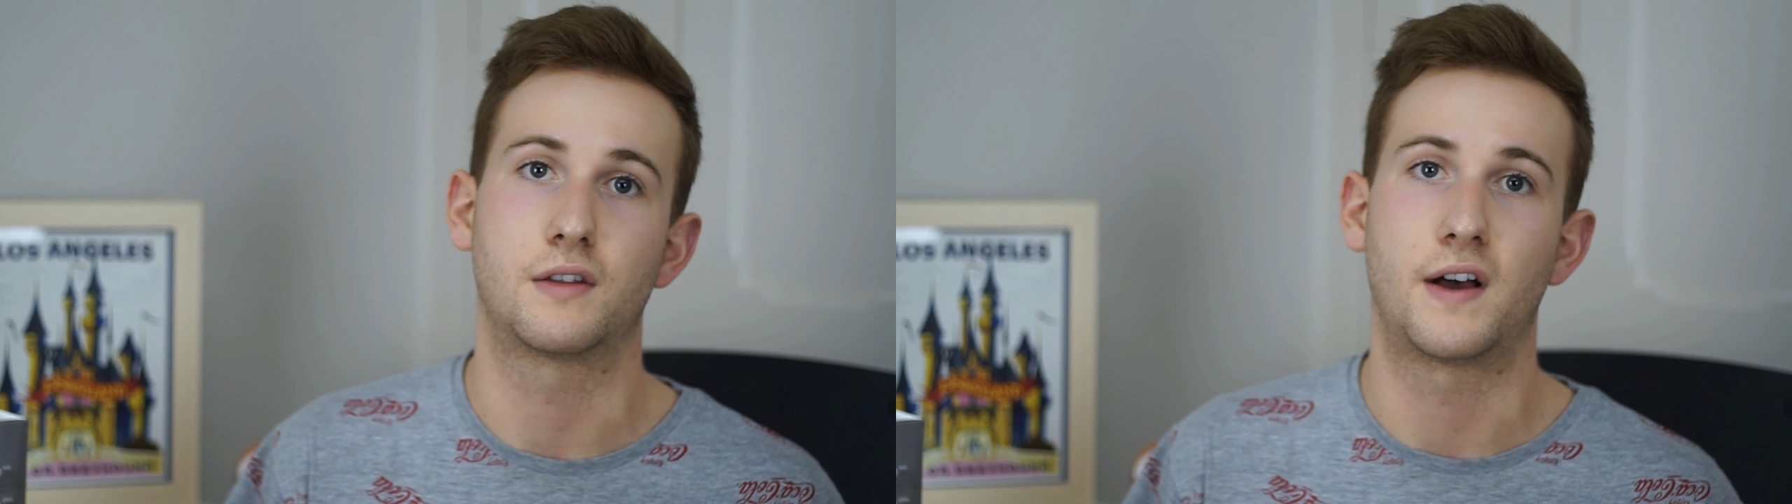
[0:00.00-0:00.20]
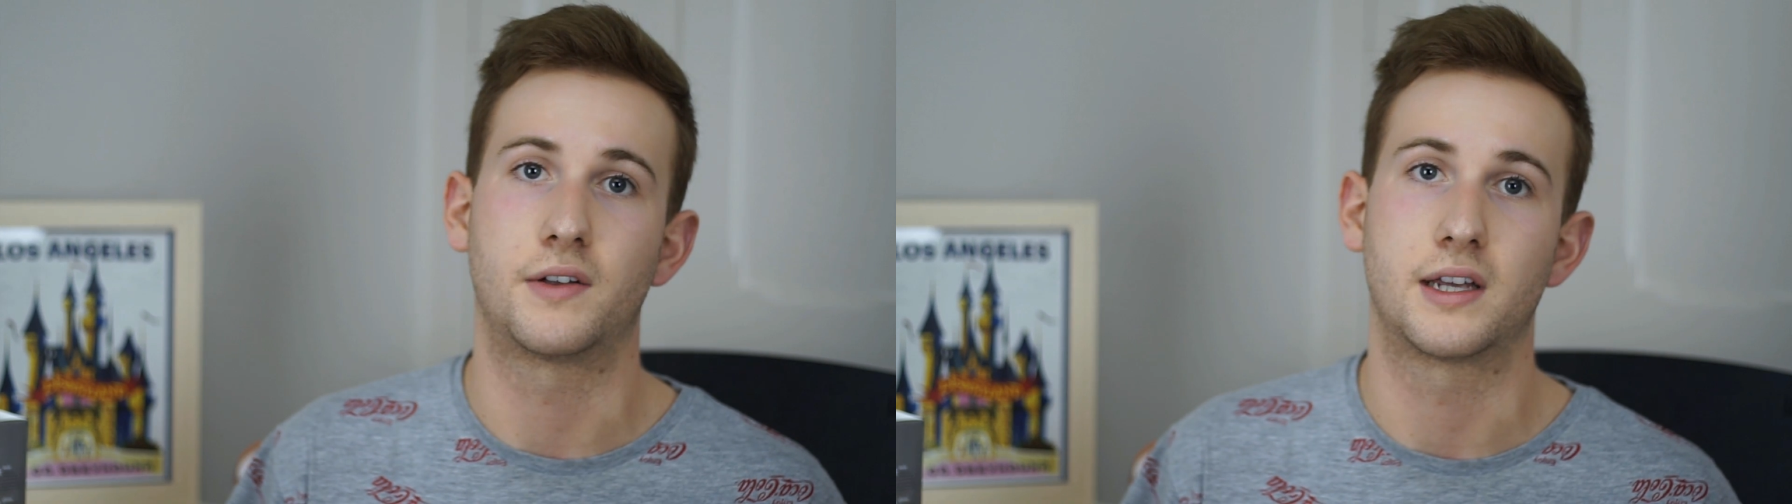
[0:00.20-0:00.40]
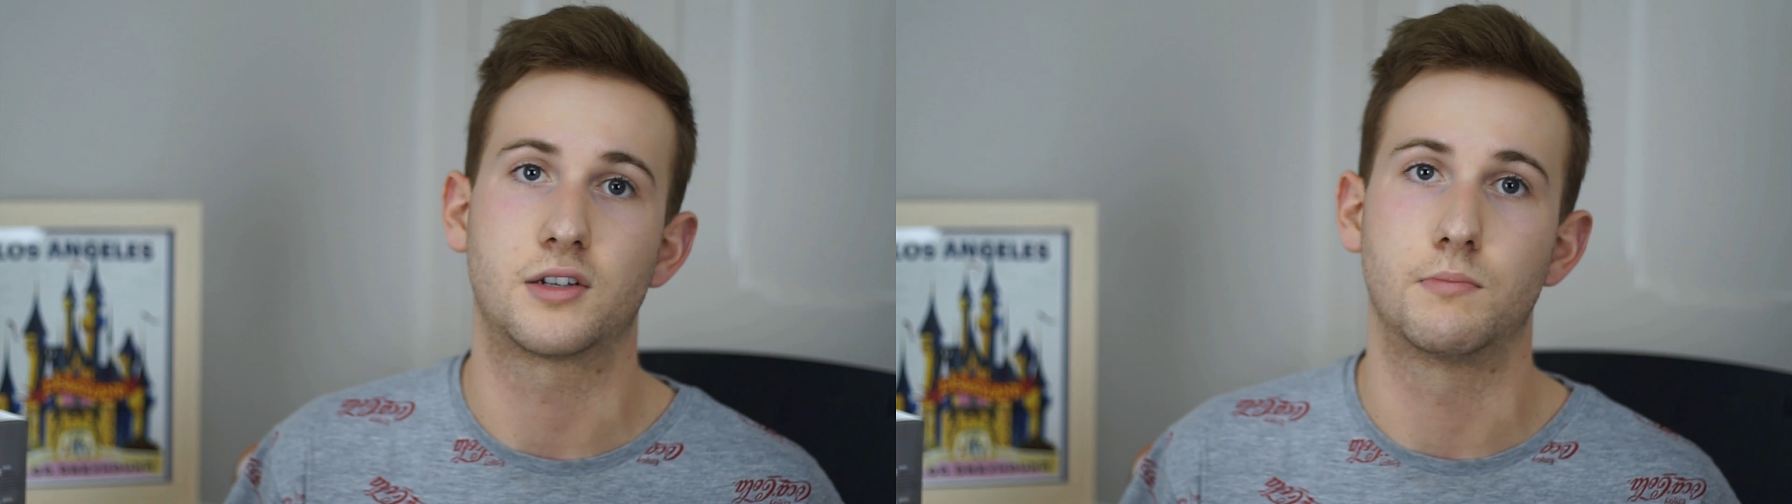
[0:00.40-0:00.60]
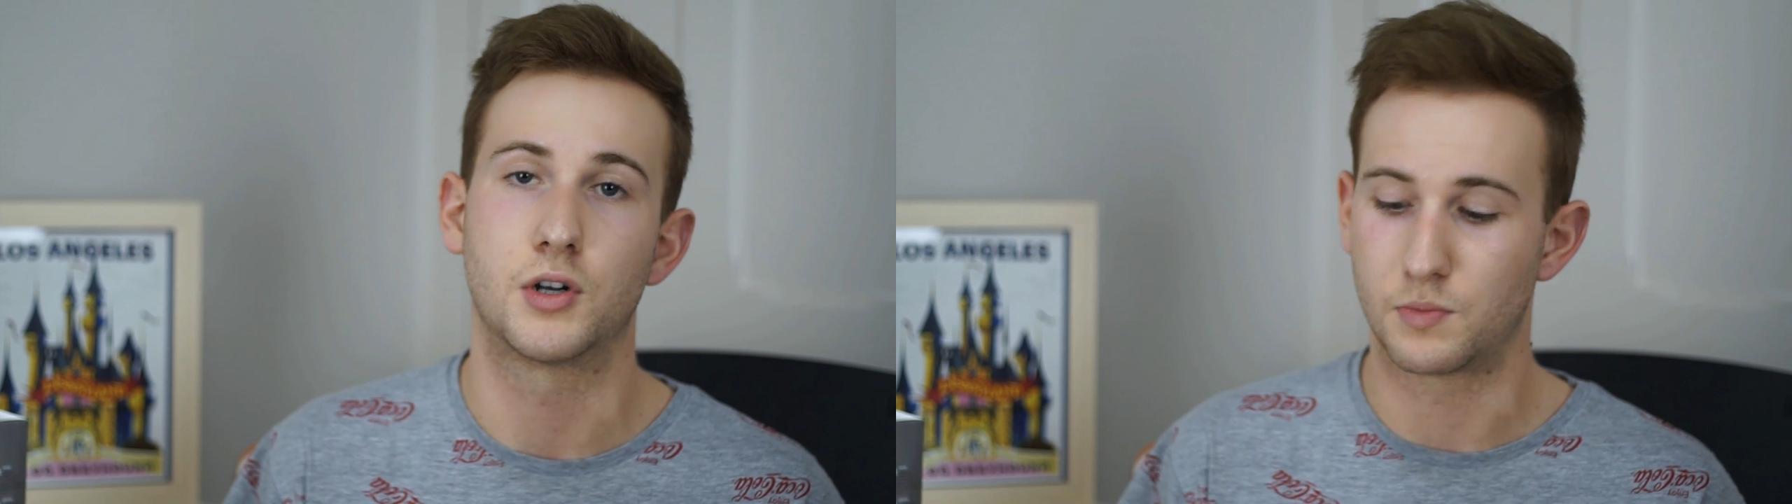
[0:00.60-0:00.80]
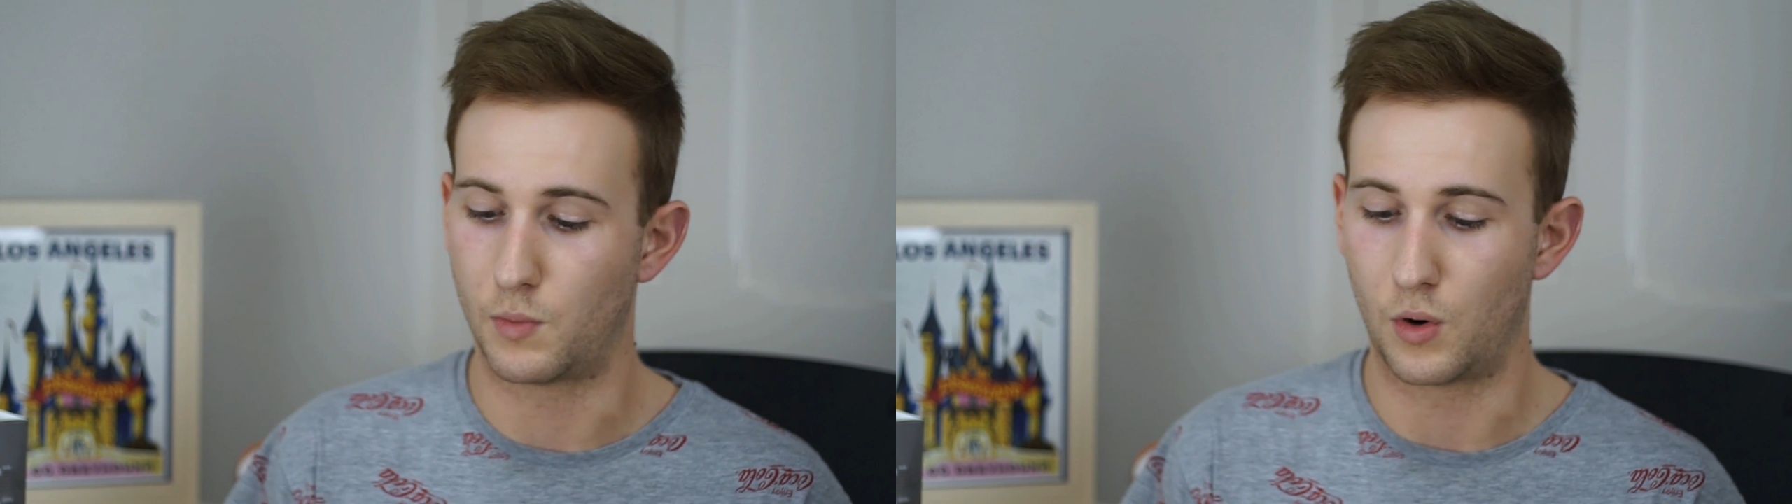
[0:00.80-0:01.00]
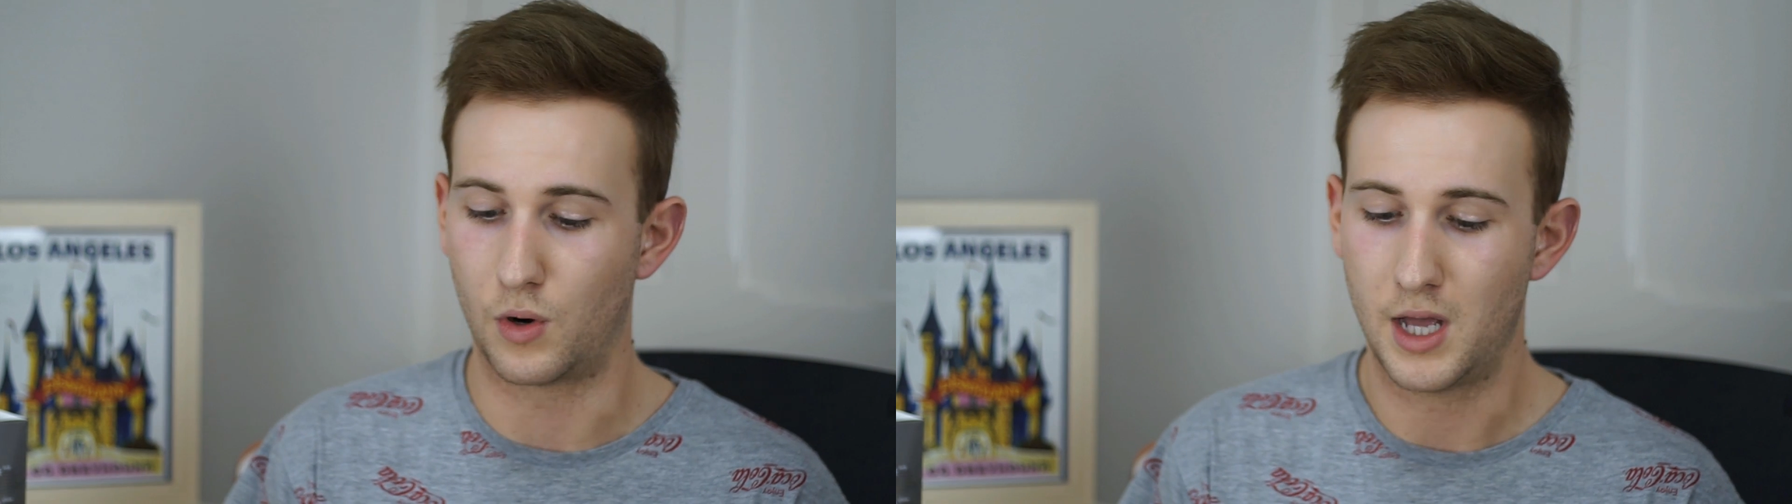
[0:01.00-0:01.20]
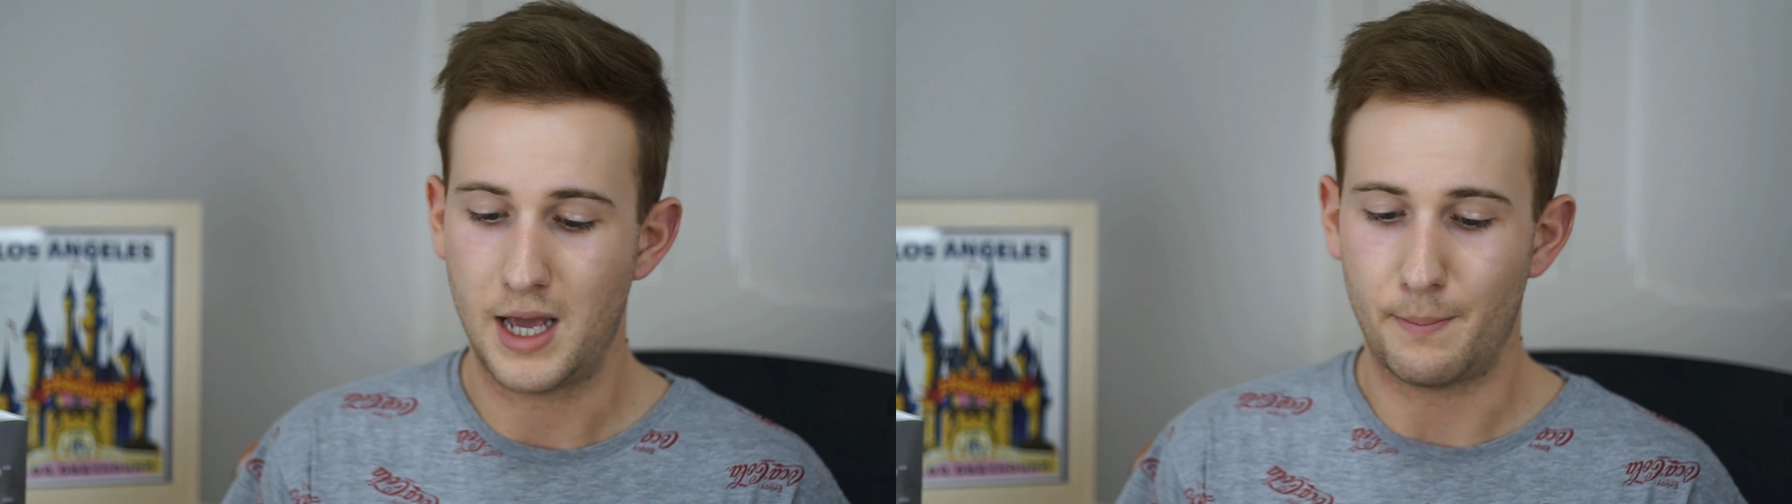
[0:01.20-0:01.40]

the foundation much more,